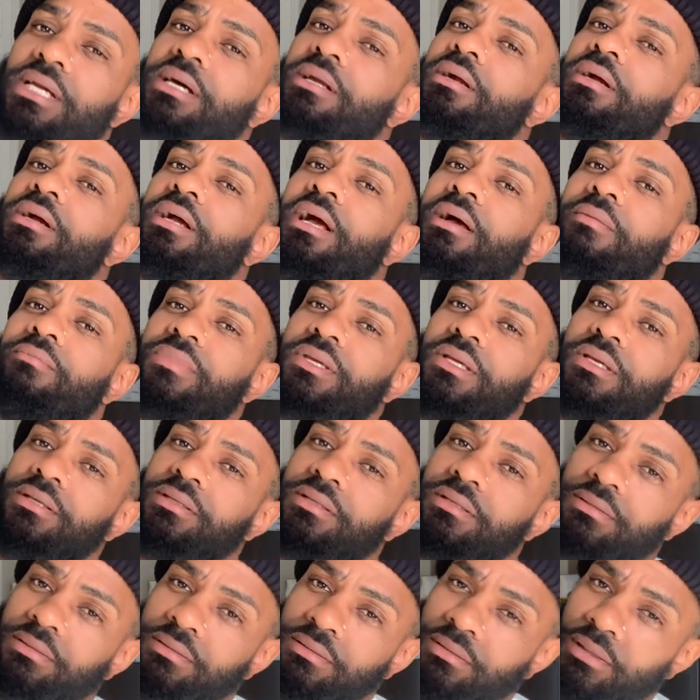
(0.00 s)
I done got me
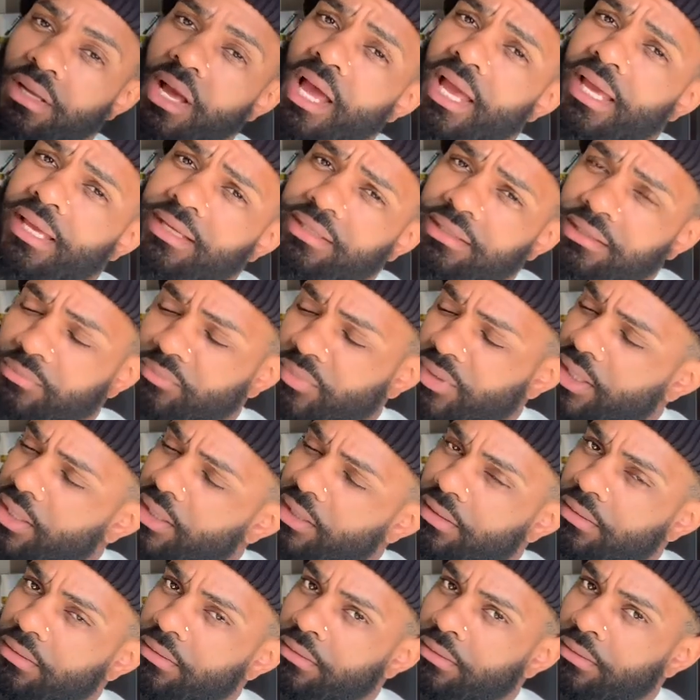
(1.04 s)
an anklet made.